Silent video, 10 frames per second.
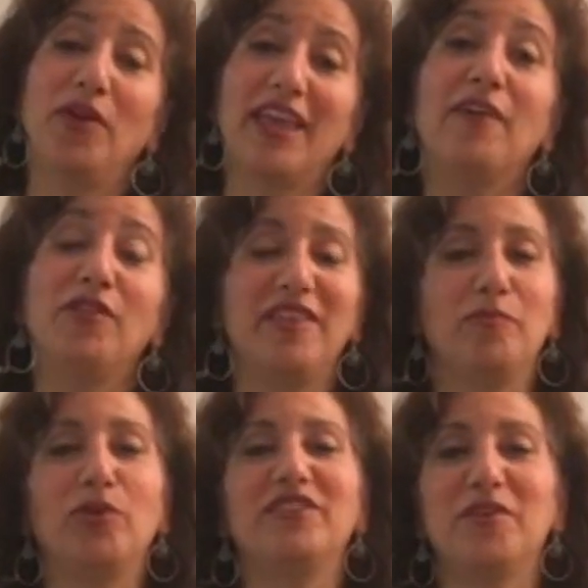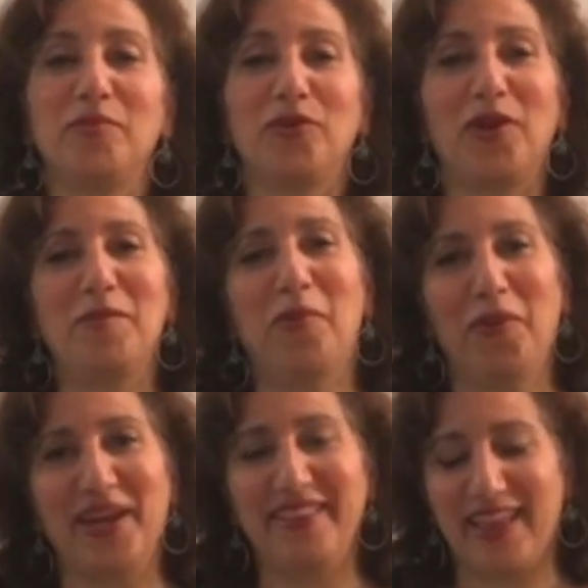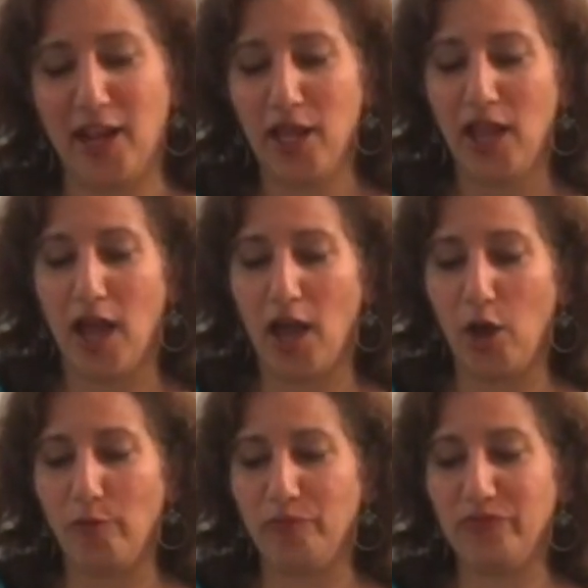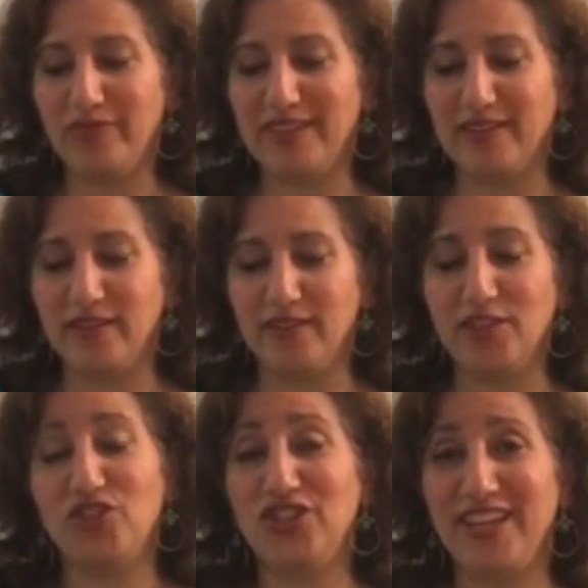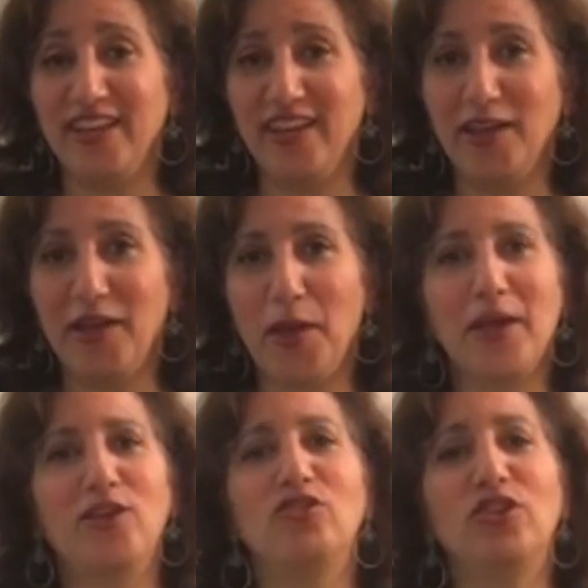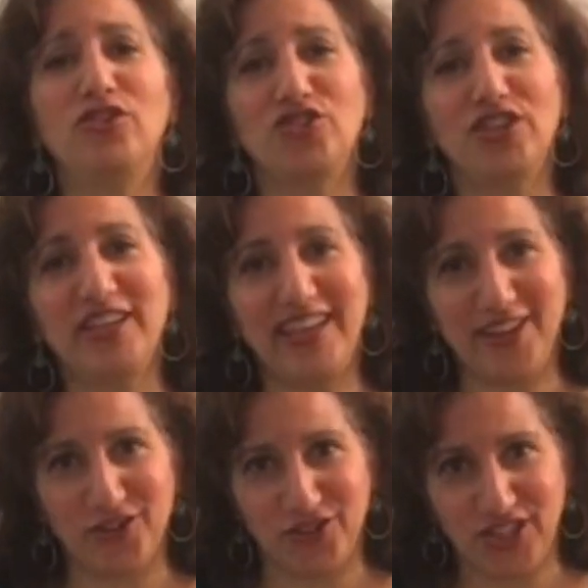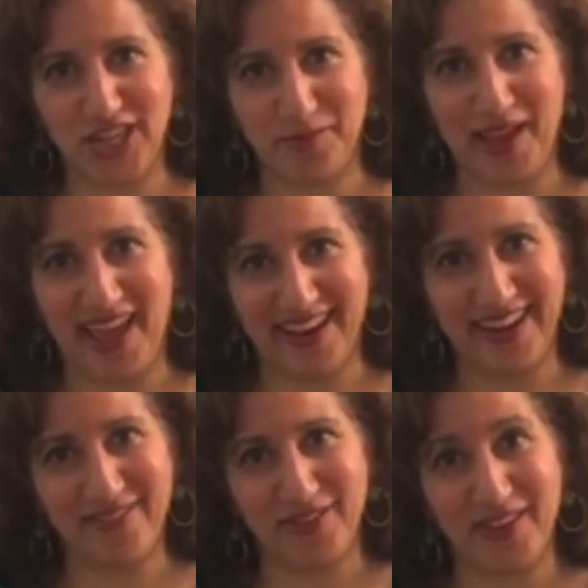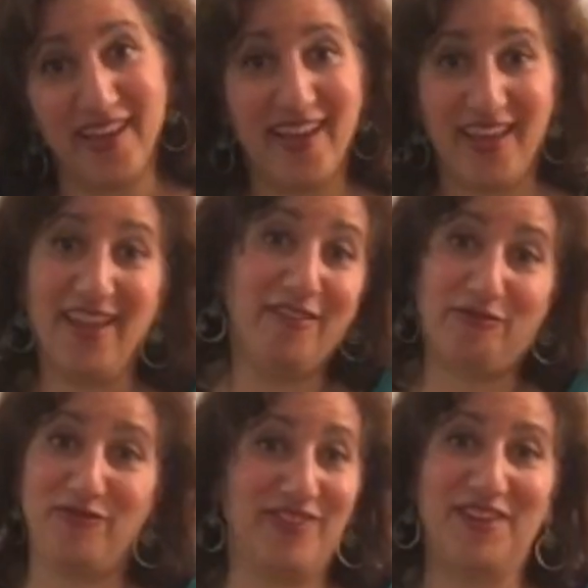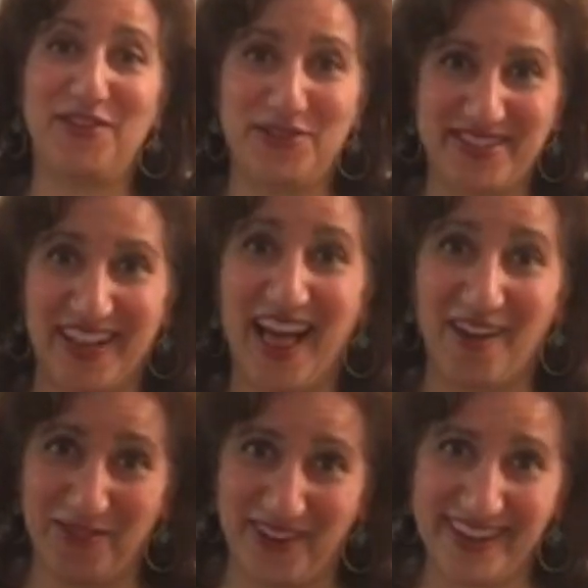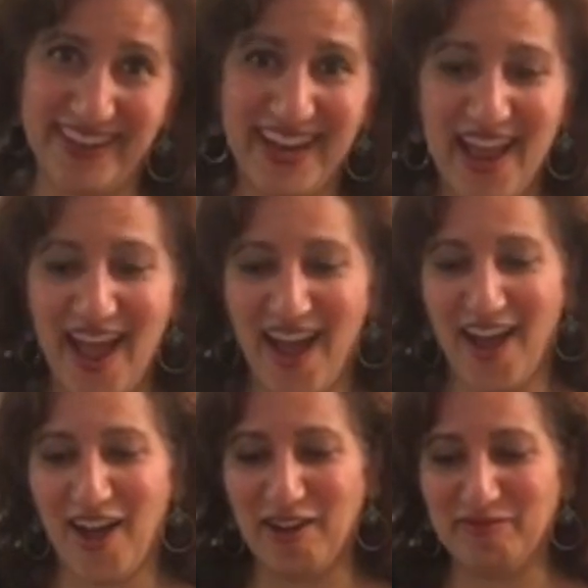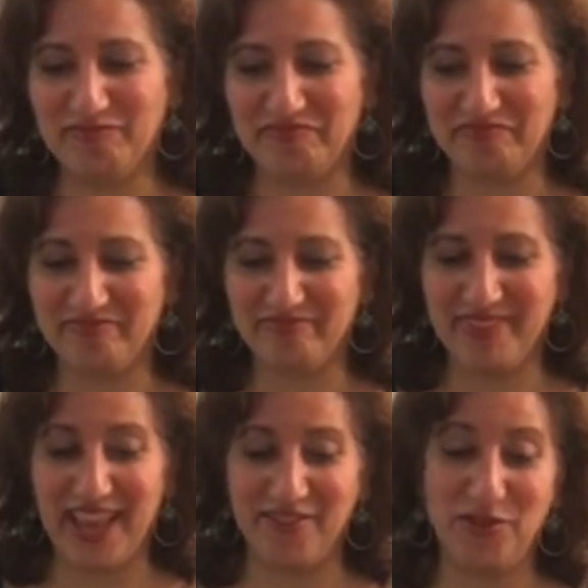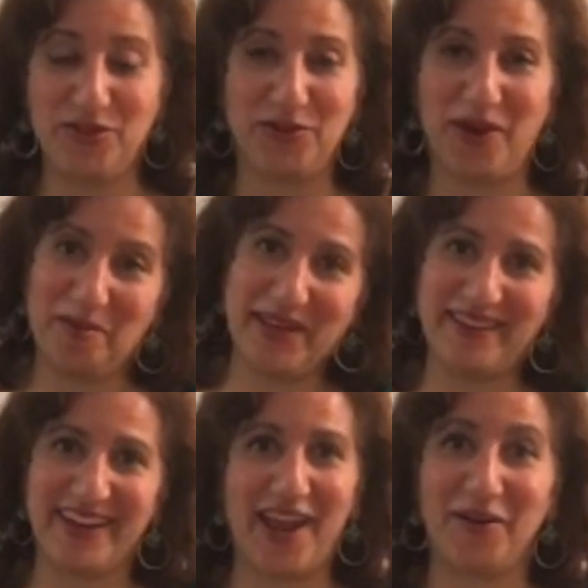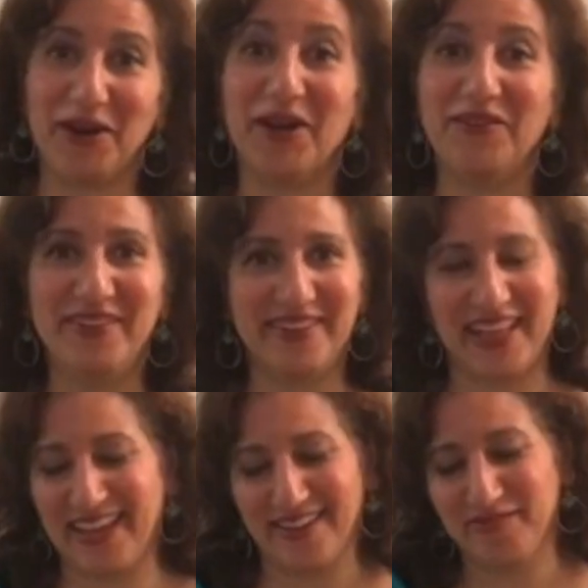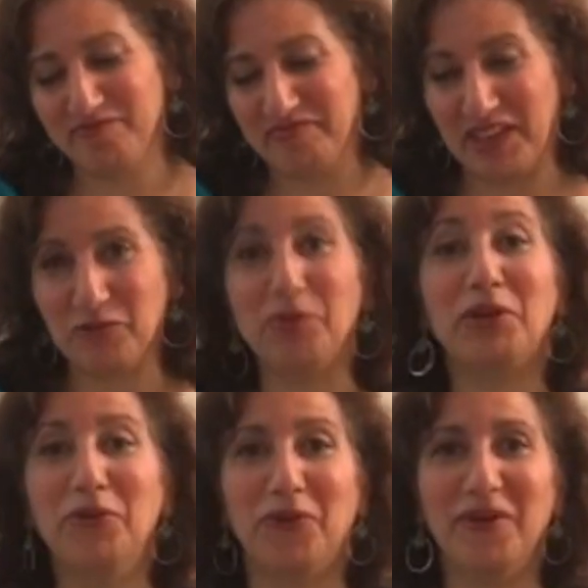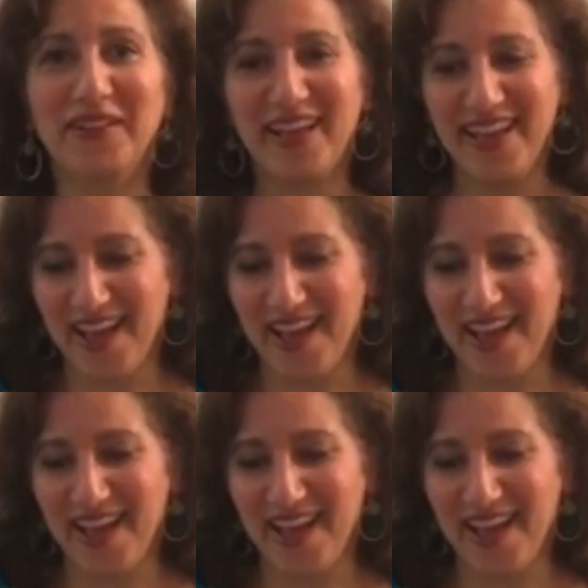Kevin brings up a great point that the chia, you shouldn't eat your chia pet if you still have one. And if you do, I mean, I don't know, like, that's pretty cool.